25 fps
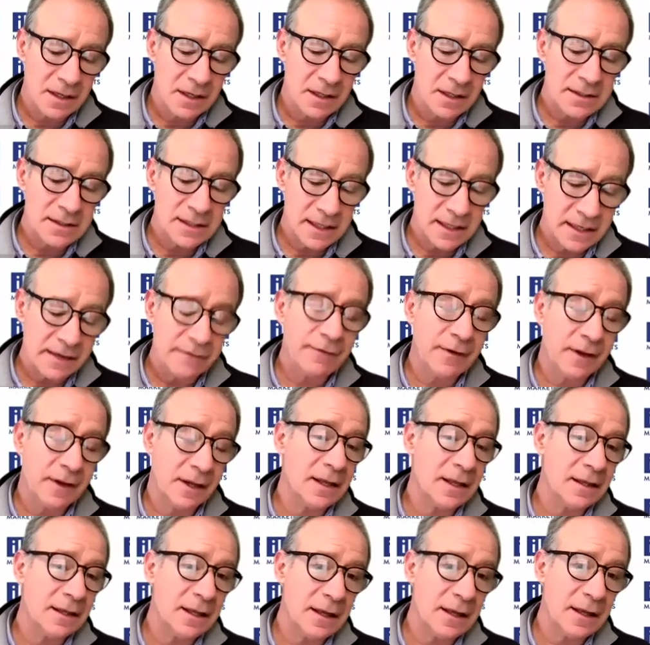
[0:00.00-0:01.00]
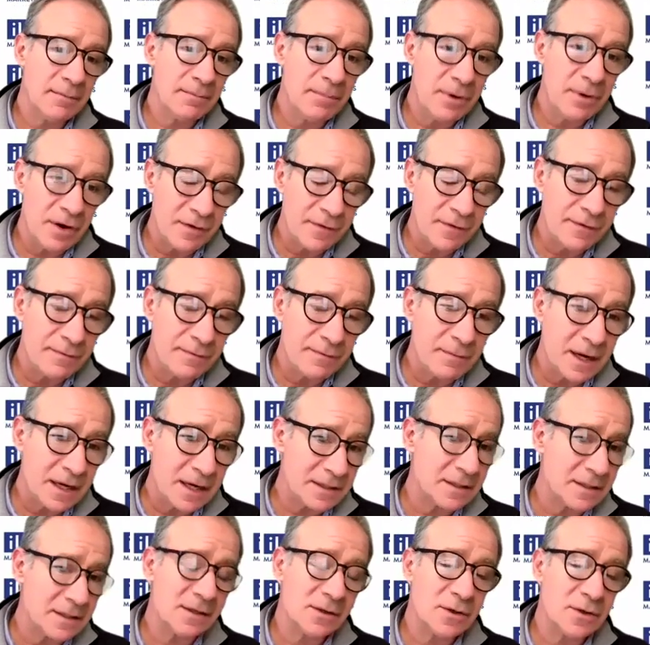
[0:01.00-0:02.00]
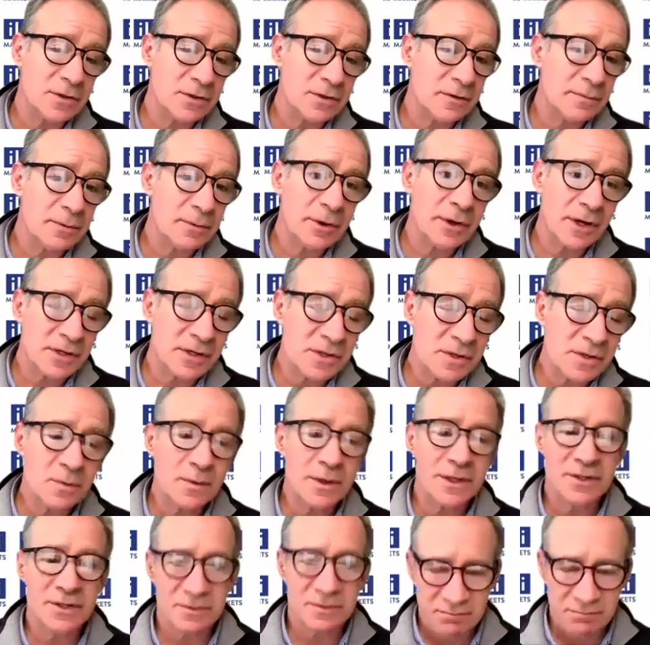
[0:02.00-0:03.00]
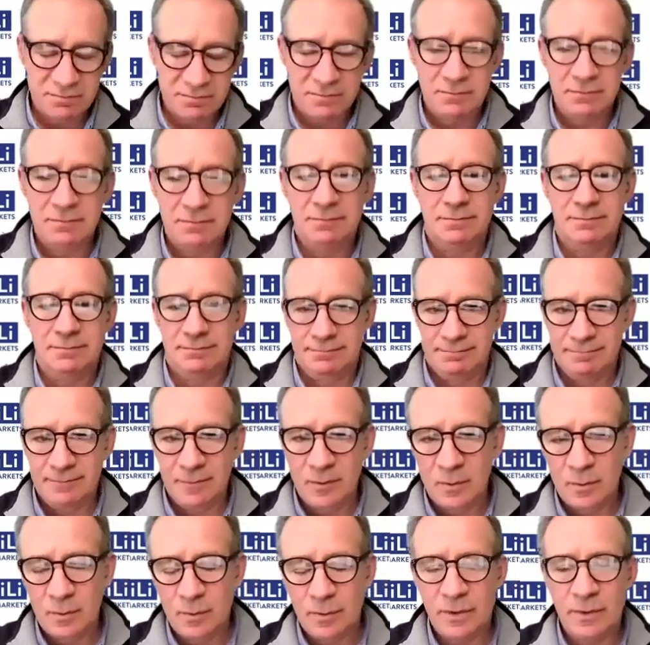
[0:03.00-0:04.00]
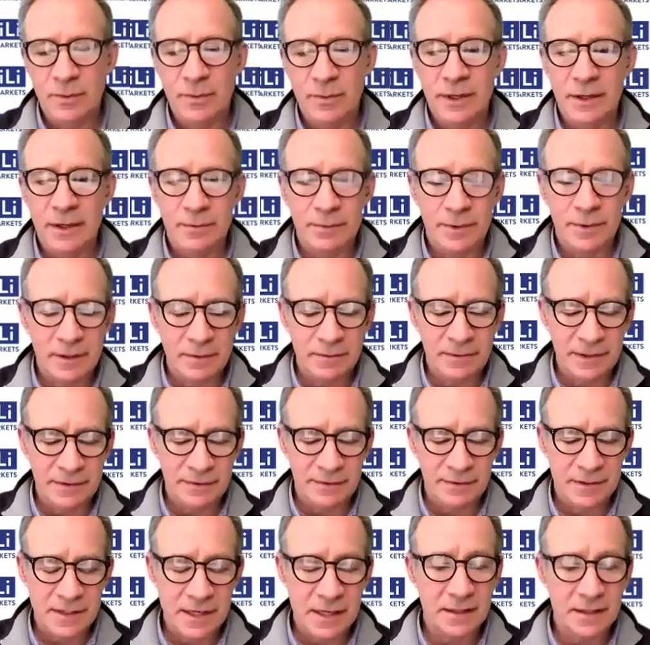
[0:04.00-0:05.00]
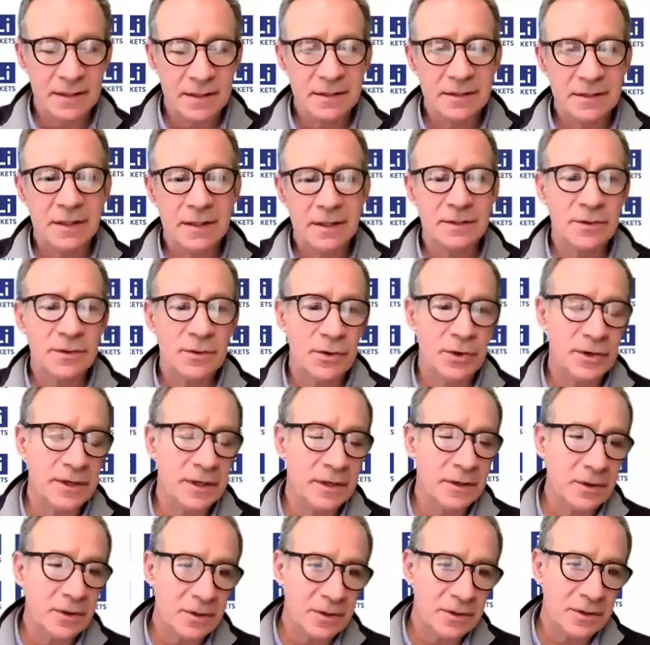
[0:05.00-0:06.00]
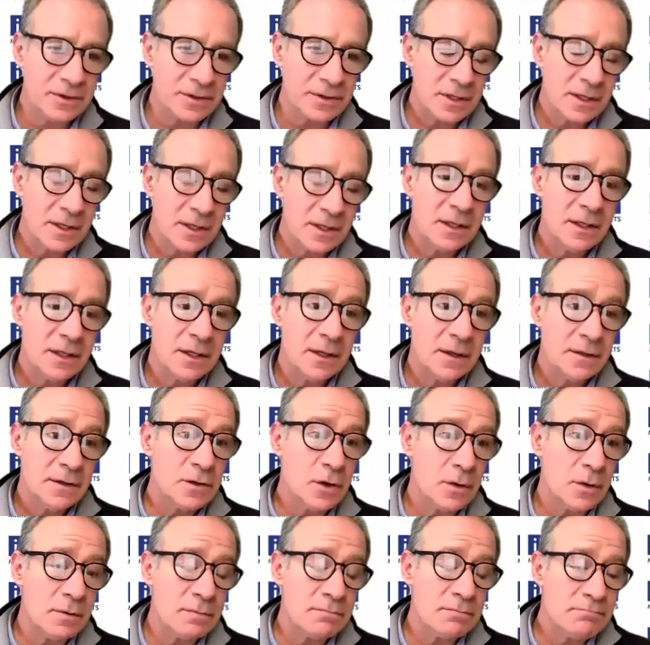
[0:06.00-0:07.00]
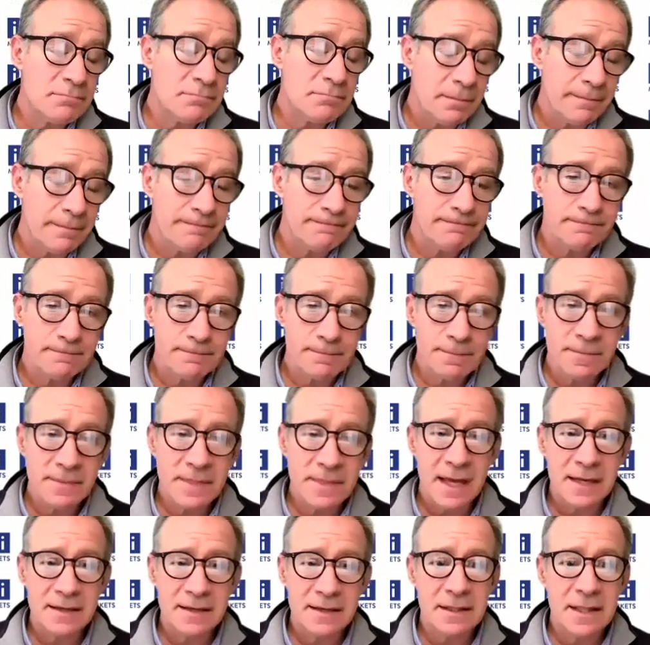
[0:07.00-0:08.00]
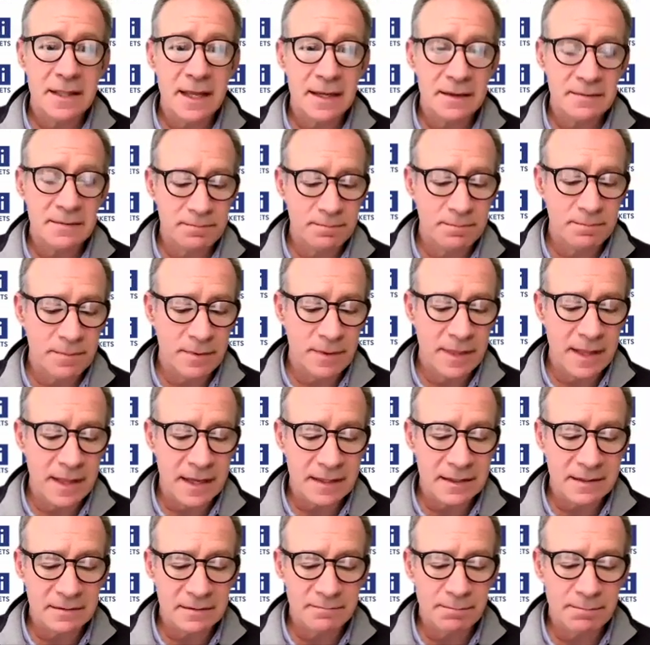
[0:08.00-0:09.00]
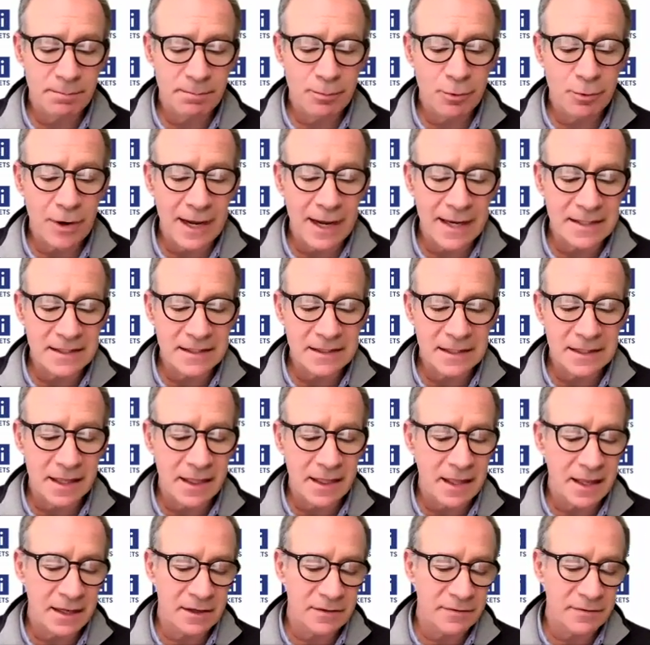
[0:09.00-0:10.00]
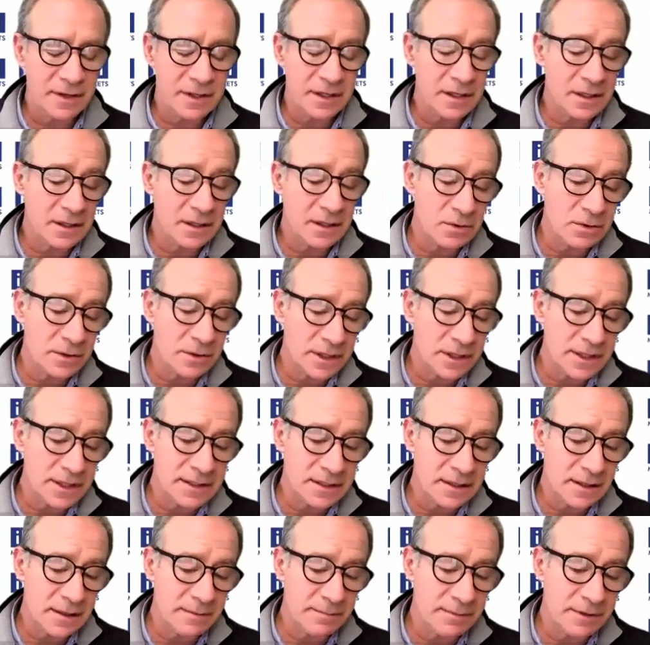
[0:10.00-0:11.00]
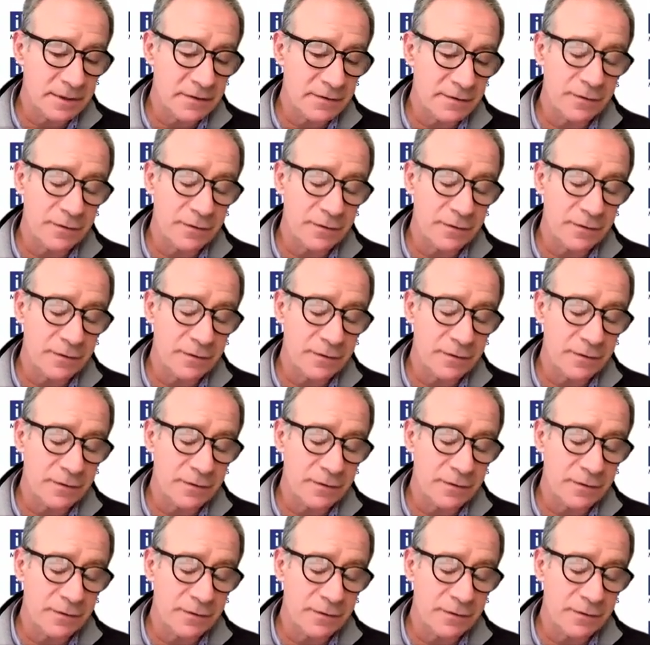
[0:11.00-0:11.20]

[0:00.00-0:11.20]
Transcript: significantly above marginal cost of production, which we have said is $30. So that price at the end of the year could easily be